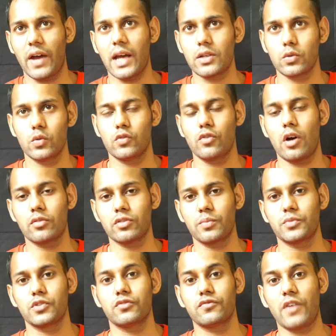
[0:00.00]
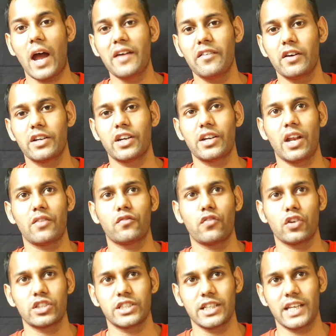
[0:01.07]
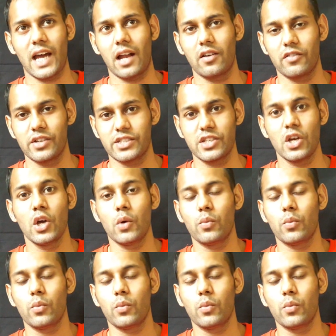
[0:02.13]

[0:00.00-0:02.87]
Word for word: fat will round up to five hundred forty calories,